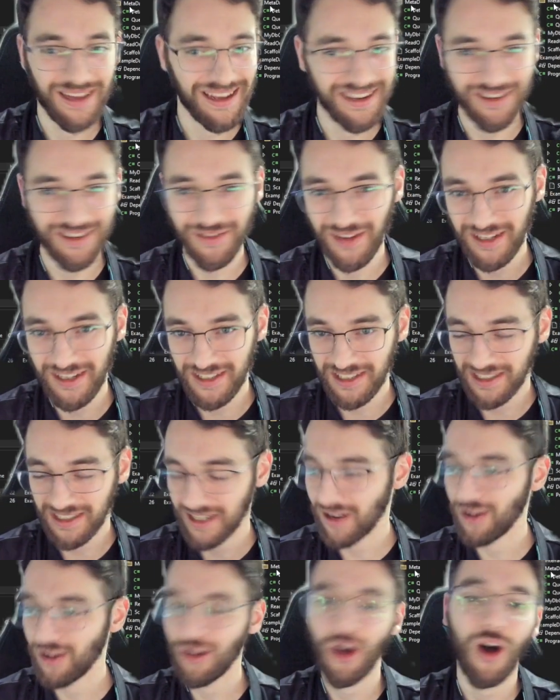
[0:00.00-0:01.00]
interfaces that
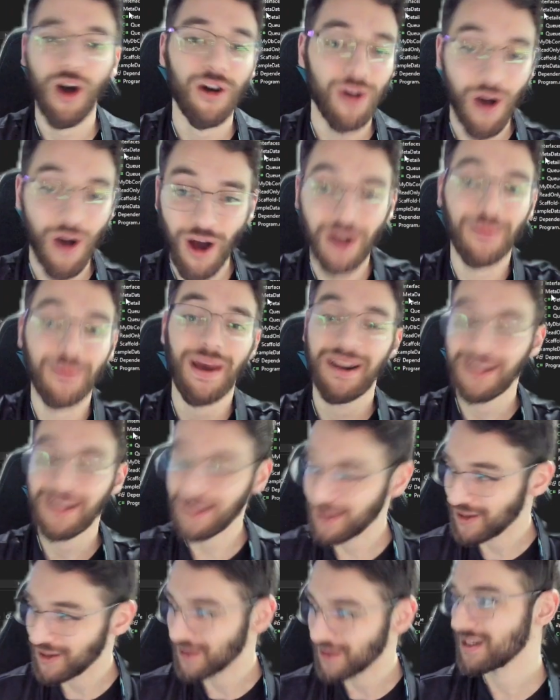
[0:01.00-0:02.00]
all automatically
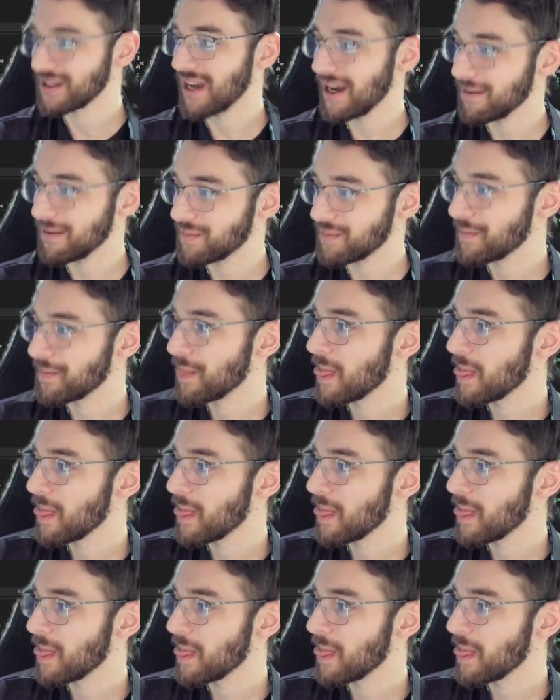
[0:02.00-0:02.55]
hooked up.